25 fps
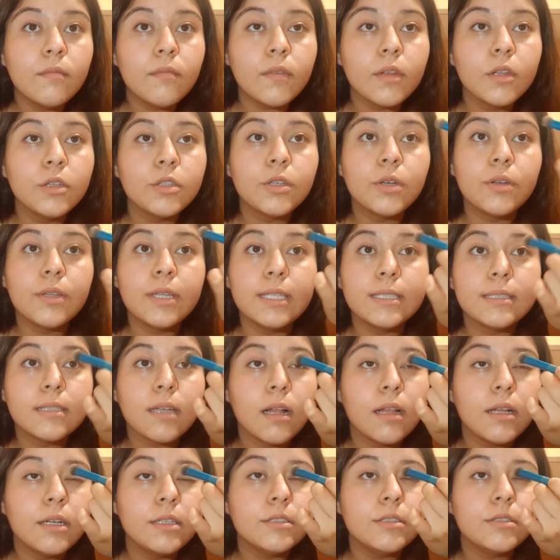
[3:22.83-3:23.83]
So these
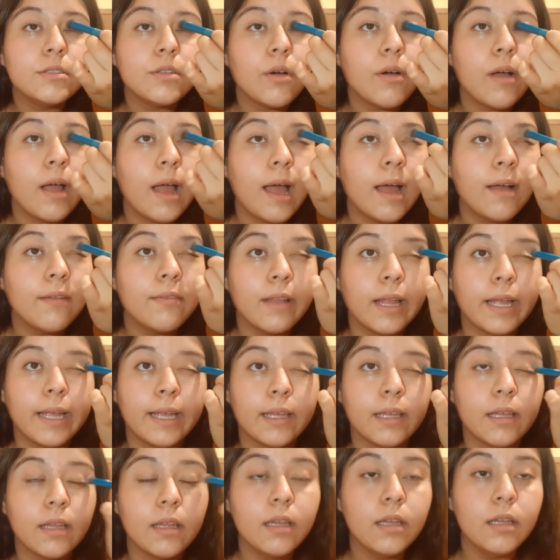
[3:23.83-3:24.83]
colors don't have
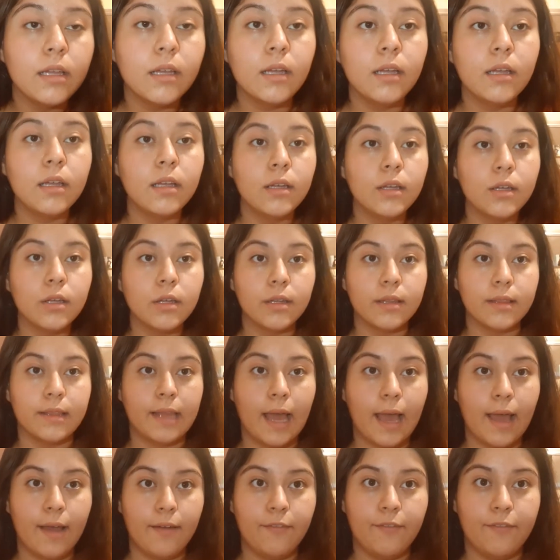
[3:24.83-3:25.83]
like
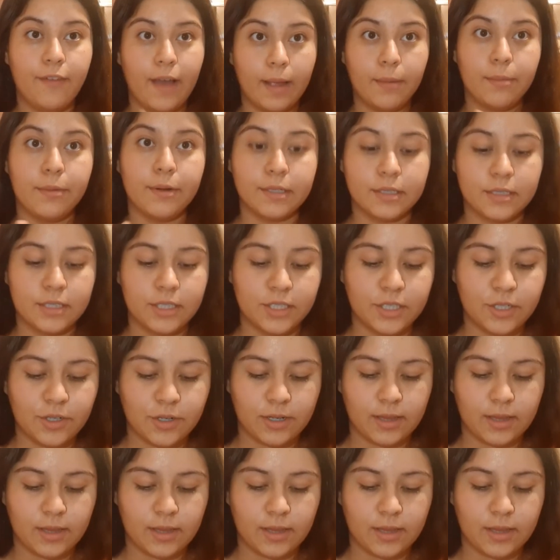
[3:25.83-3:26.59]
that vibrancy,